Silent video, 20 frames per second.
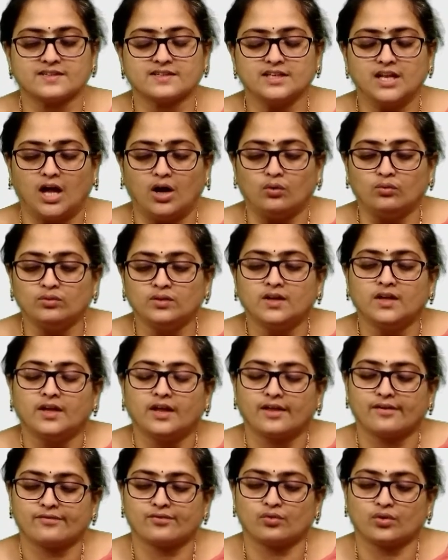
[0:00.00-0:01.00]
Now
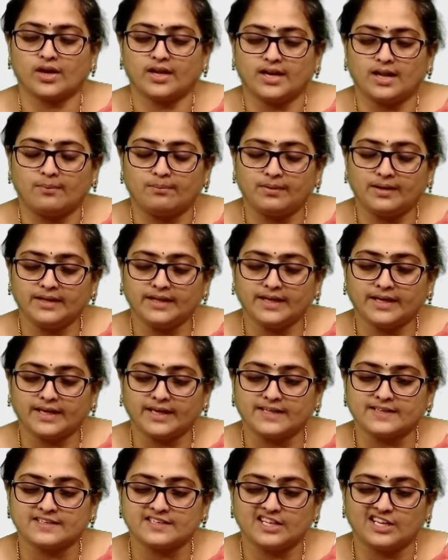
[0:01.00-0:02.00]
if you can apply a
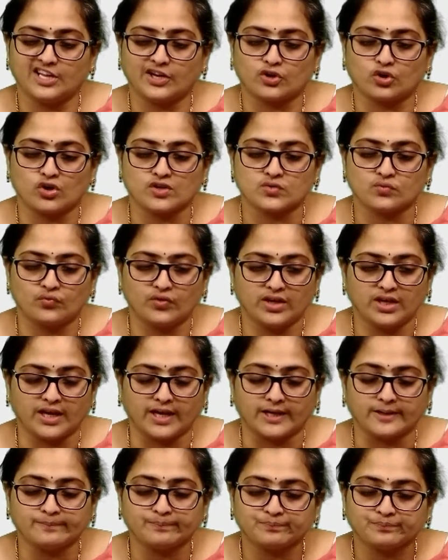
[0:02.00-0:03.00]
KCL across
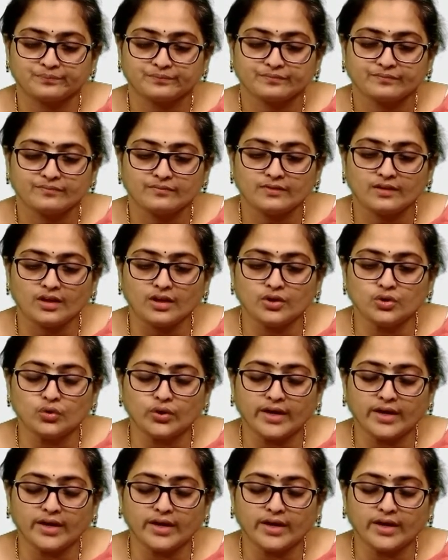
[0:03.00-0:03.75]
Va, you can